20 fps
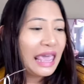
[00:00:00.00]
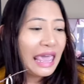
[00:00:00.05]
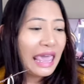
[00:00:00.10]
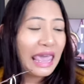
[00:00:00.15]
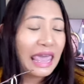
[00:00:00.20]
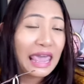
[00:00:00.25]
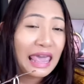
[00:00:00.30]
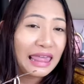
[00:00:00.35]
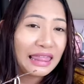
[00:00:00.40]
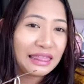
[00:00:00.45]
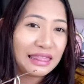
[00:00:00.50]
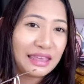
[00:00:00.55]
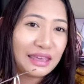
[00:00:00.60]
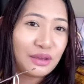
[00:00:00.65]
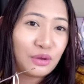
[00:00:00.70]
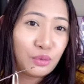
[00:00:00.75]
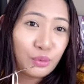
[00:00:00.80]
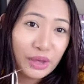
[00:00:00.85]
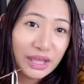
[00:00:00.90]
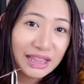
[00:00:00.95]
And
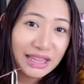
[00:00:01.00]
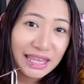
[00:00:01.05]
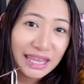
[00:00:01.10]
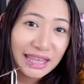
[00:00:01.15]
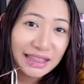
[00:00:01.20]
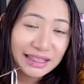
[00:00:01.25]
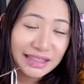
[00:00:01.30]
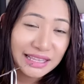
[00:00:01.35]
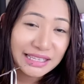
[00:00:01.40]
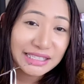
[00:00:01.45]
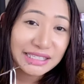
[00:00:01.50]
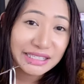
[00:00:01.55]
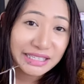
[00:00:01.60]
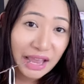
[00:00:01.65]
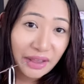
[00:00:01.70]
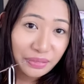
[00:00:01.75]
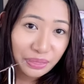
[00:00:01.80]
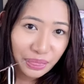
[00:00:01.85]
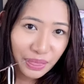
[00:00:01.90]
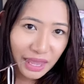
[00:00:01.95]
when it is
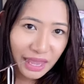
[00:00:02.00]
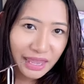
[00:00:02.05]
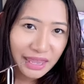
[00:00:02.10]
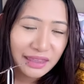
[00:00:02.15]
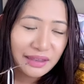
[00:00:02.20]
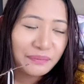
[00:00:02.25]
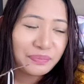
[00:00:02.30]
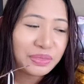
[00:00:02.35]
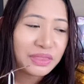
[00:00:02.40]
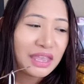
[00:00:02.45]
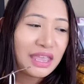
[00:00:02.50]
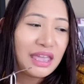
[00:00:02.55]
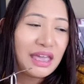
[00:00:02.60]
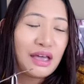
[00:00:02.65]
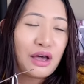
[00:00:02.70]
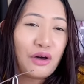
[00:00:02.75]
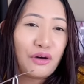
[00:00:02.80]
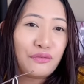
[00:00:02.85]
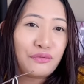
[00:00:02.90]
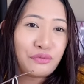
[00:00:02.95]
Sunday,
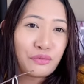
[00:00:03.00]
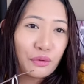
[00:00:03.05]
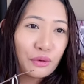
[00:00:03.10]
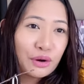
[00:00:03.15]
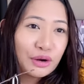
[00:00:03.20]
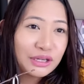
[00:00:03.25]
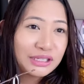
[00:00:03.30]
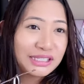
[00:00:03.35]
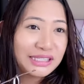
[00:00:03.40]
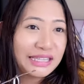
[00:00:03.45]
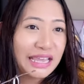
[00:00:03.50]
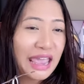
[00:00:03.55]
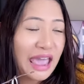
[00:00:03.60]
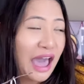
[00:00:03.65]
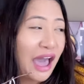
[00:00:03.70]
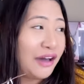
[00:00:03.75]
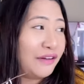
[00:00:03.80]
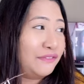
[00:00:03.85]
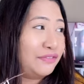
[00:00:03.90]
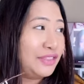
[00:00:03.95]
of course, they
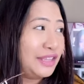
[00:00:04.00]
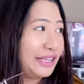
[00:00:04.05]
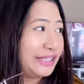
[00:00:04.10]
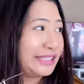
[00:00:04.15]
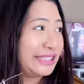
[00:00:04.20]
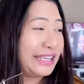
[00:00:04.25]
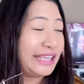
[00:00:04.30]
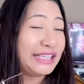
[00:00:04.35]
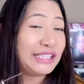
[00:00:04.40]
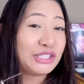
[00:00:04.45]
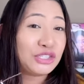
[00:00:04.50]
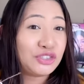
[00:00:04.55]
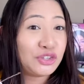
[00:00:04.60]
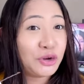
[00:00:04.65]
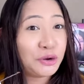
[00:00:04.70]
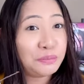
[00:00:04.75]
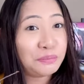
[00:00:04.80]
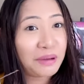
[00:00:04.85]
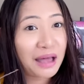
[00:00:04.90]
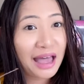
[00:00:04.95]
have this
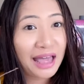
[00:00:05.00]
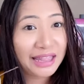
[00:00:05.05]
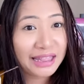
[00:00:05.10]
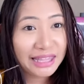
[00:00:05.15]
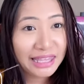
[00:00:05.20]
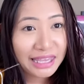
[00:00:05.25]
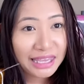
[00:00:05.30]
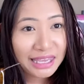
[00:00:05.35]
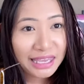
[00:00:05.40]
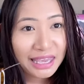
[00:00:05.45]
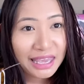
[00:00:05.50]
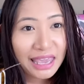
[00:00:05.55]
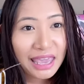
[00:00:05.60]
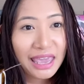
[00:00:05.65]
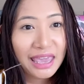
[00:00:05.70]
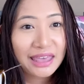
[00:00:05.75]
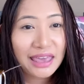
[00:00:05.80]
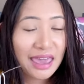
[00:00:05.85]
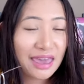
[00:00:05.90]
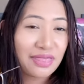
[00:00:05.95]
Easter bunny,
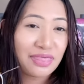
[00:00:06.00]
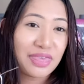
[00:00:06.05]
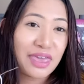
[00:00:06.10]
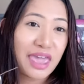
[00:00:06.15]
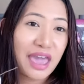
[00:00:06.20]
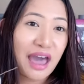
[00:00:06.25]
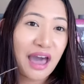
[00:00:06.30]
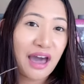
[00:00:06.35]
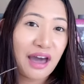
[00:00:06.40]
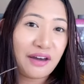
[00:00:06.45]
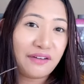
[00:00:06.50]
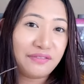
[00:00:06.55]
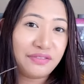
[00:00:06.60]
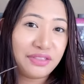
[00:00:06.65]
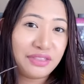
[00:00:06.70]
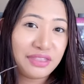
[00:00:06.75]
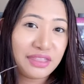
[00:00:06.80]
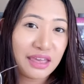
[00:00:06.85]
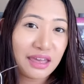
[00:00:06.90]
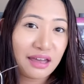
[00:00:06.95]
and they
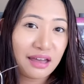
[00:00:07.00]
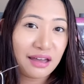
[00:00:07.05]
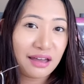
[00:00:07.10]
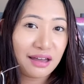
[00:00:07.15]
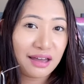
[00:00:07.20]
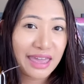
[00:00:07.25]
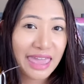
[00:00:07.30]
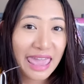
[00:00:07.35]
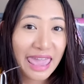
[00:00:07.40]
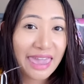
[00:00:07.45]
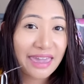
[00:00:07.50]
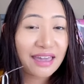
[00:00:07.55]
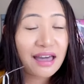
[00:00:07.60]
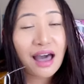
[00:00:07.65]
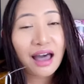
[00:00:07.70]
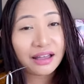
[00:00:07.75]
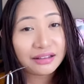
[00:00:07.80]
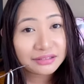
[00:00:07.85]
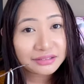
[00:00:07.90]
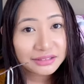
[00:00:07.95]
have the egg
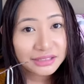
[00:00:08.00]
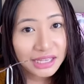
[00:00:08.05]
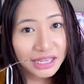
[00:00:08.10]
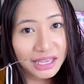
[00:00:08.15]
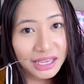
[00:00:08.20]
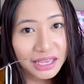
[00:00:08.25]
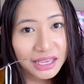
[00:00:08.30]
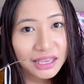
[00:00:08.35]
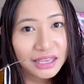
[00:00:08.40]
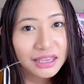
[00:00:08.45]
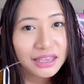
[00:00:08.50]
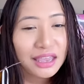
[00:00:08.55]
hunting,